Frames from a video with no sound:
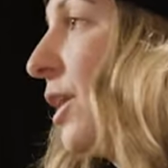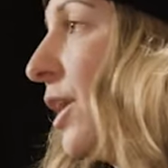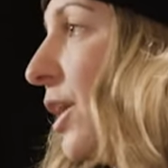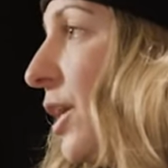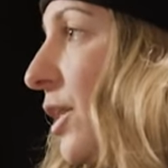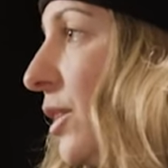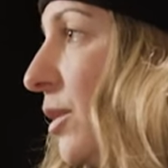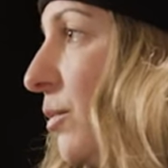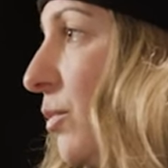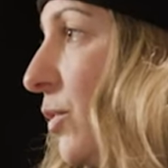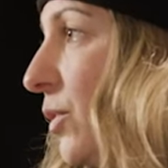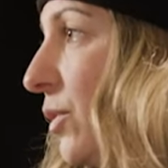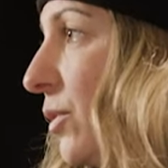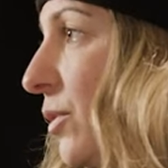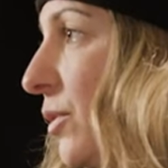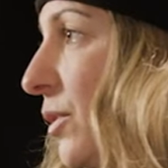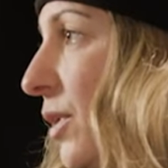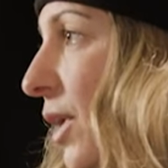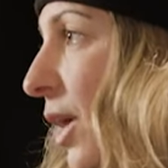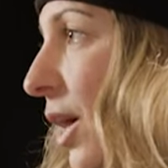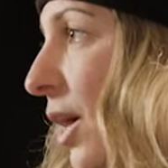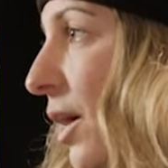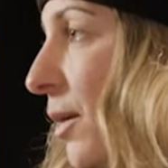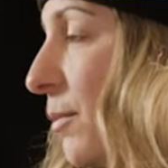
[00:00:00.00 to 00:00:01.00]
in the boot,
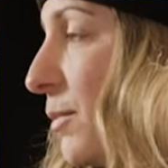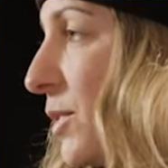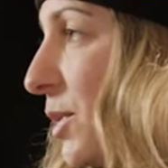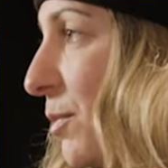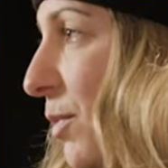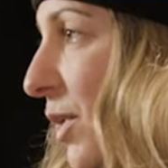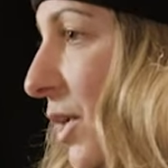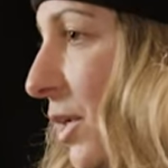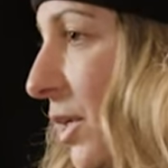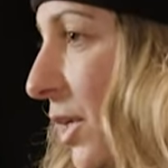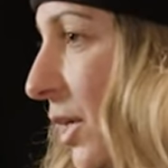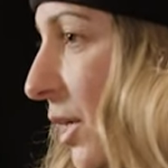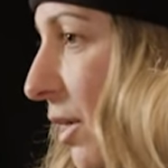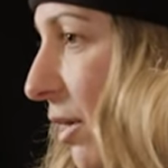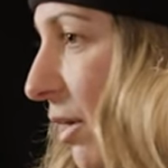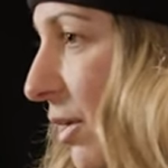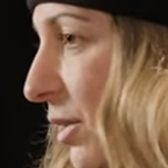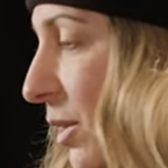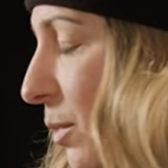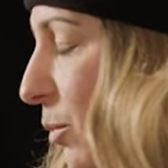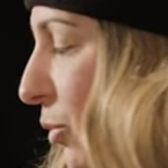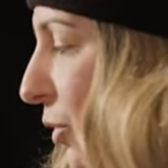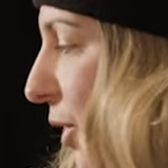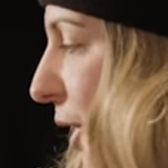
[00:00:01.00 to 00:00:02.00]
depending
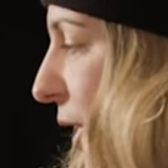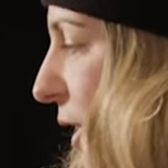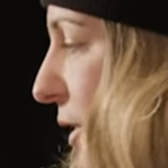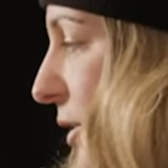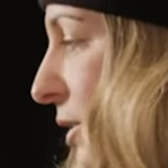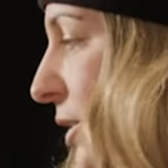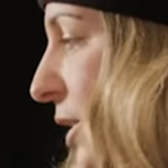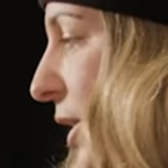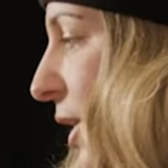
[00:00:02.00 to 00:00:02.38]
on the brand.